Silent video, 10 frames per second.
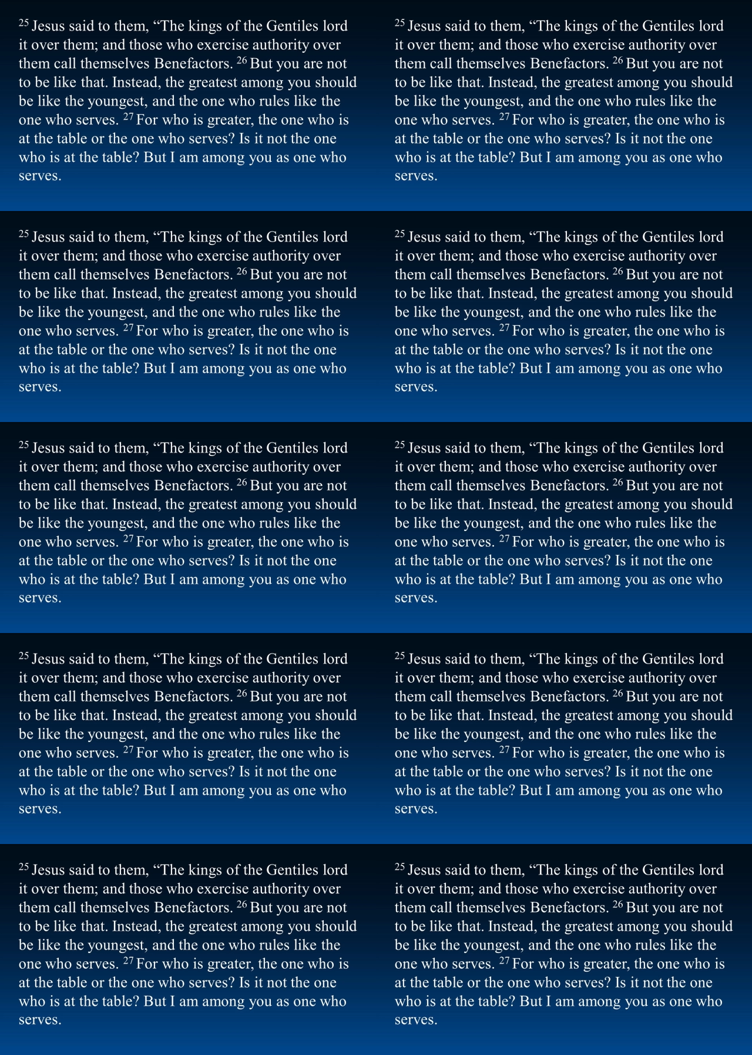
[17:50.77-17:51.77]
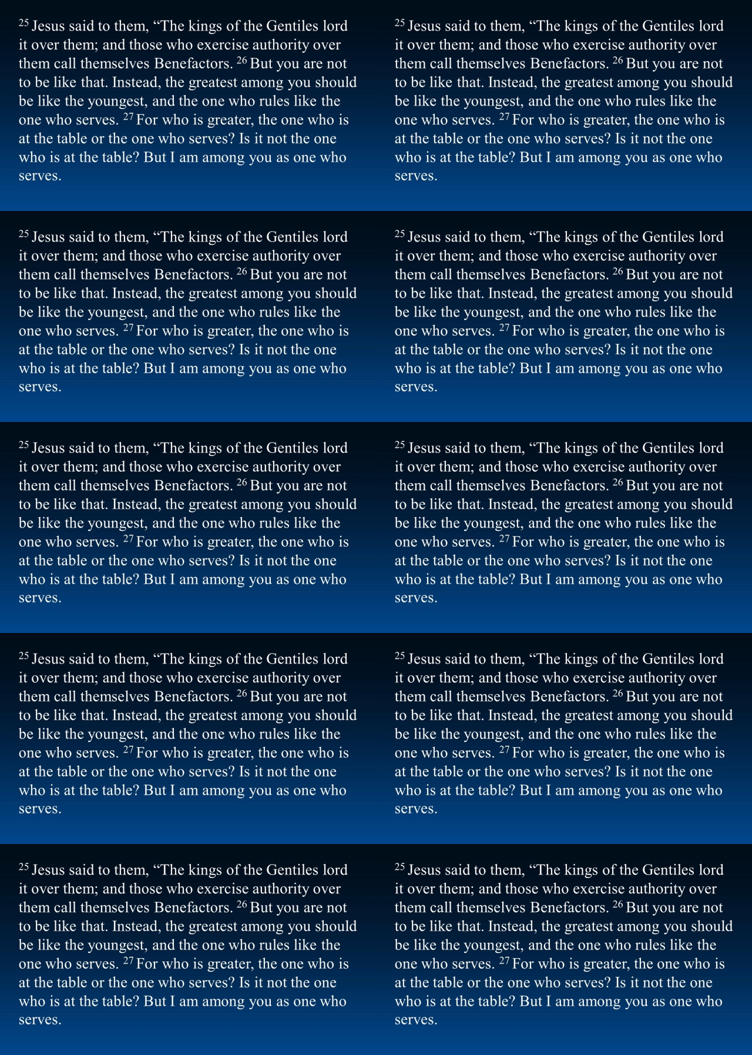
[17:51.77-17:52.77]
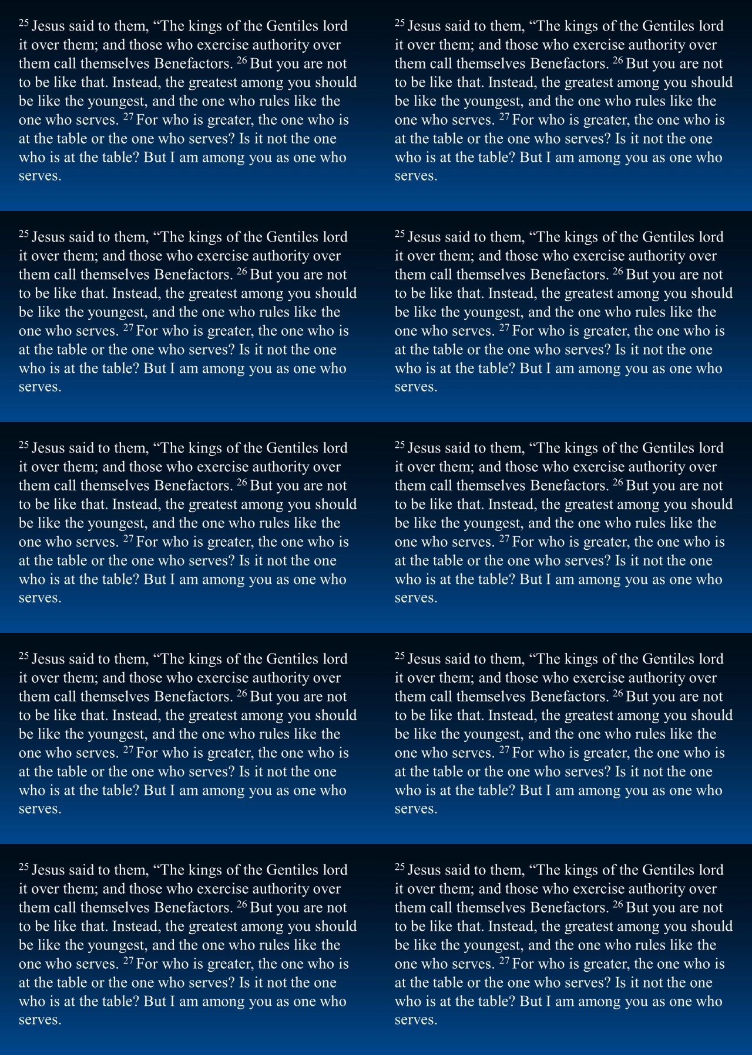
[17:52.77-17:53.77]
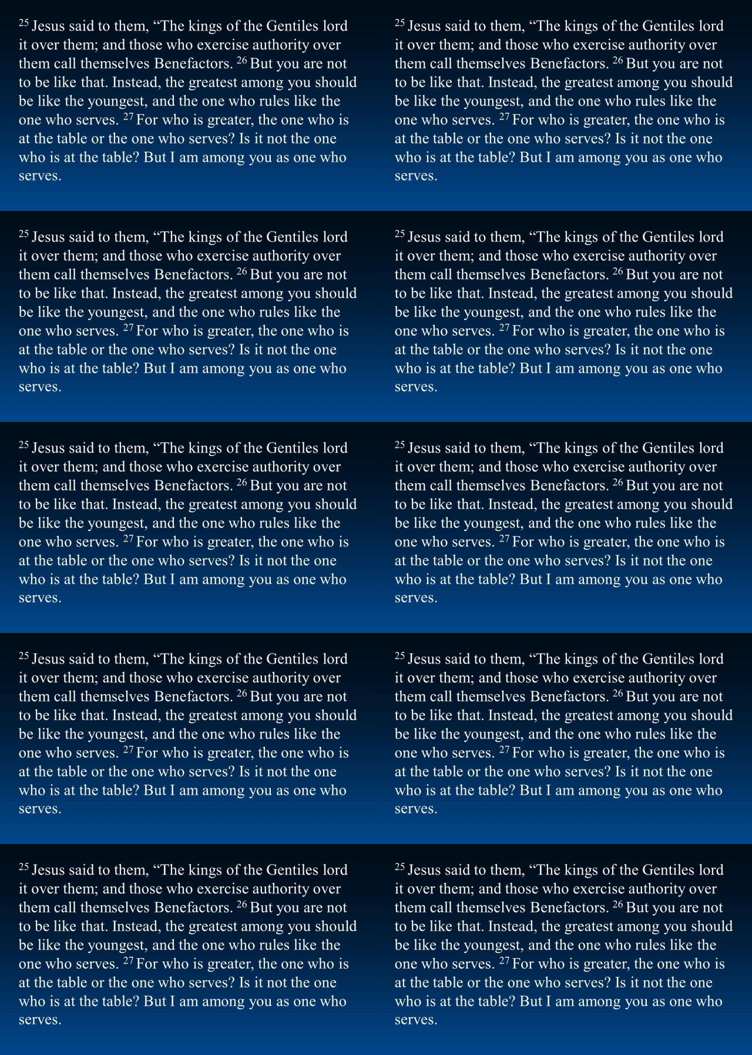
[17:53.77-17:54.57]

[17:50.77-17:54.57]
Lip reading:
[unreadable: no face in view]